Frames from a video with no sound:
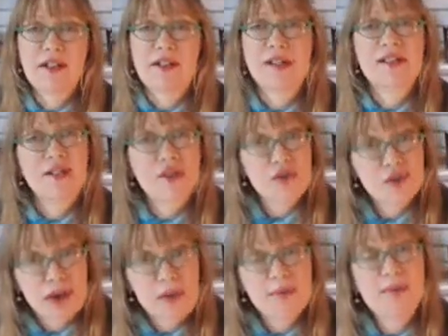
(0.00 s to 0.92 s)
as
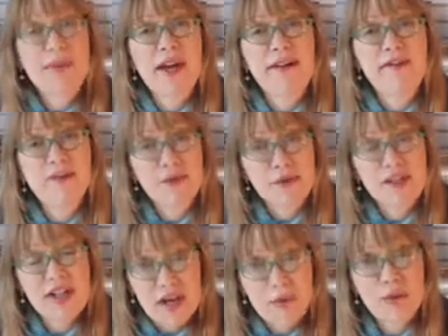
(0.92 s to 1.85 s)
described in my fluid
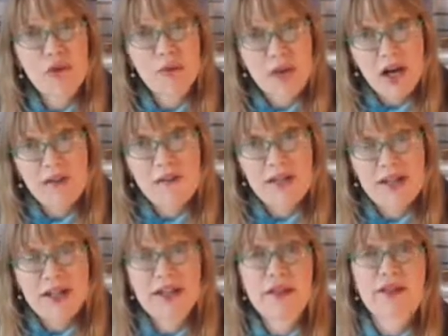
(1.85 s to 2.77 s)
dynamical model for
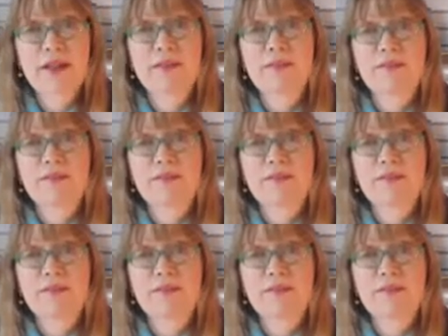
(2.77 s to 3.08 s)
the ether.